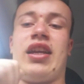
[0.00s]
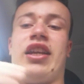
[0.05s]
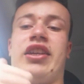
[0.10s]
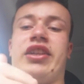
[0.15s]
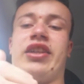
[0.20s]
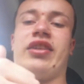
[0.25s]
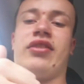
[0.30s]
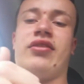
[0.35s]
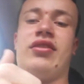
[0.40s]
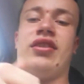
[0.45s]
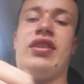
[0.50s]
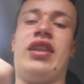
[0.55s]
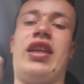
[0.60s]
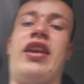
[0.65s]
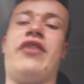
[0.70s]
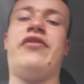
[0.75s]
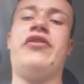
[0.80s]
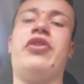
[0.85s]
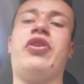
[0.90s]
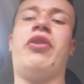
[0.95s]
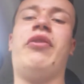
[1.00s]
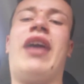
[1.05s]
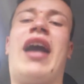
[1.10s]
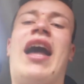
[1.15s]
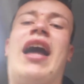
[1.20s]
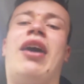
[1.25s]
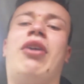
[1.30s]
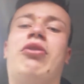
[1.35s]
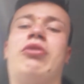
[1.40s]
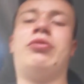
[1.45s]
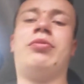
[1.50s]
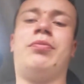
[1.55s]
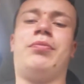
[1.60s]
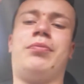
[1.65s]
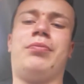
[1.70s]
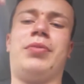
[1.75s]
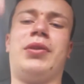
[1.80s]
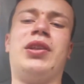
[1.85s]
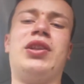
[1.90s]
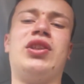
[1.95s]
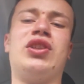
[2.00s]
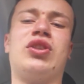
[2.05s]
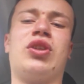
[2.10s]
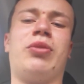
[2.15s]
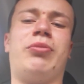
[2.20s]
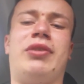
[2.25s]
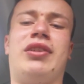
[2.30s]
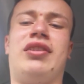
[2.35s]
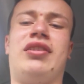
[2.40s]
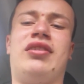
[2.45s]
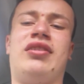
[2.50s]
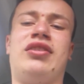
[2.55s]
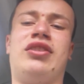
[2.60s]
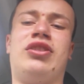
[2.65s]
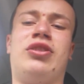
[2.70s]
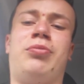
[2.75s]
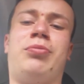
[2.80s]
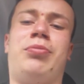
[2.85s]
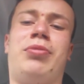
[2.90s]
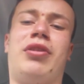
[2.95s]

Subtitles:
And yeah, if you know how, please comment